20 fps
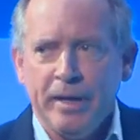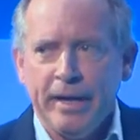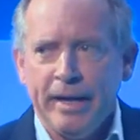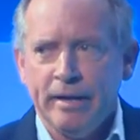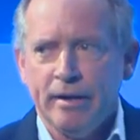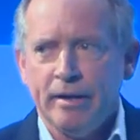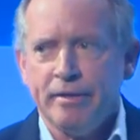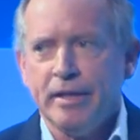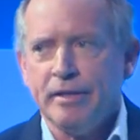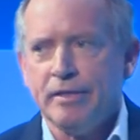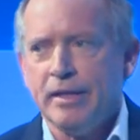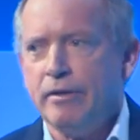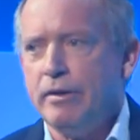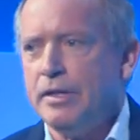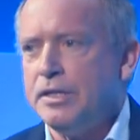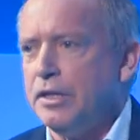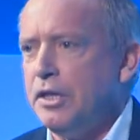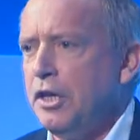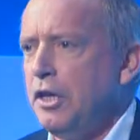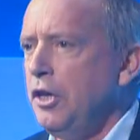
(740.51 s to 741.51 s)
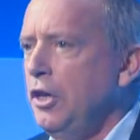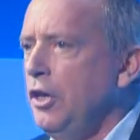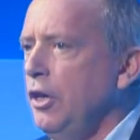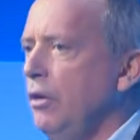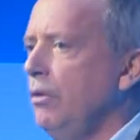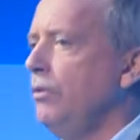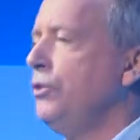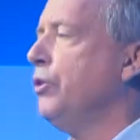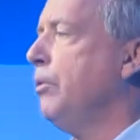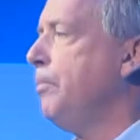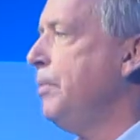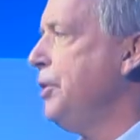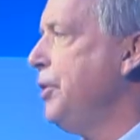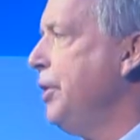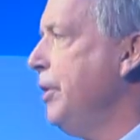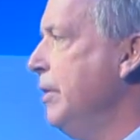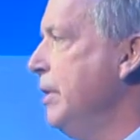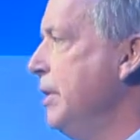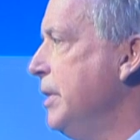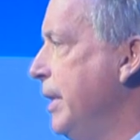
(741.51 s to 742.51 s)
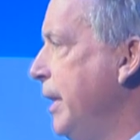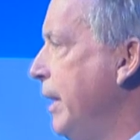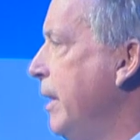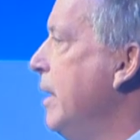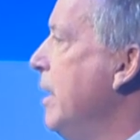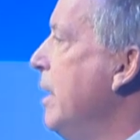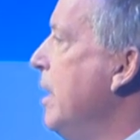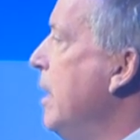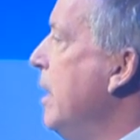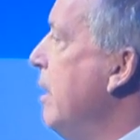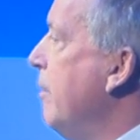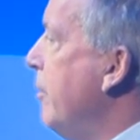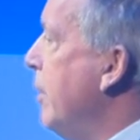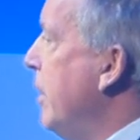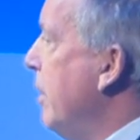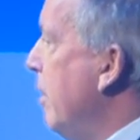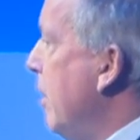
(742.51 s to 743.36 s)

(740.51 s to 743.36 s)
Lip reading: And I think there is a huge opportunity for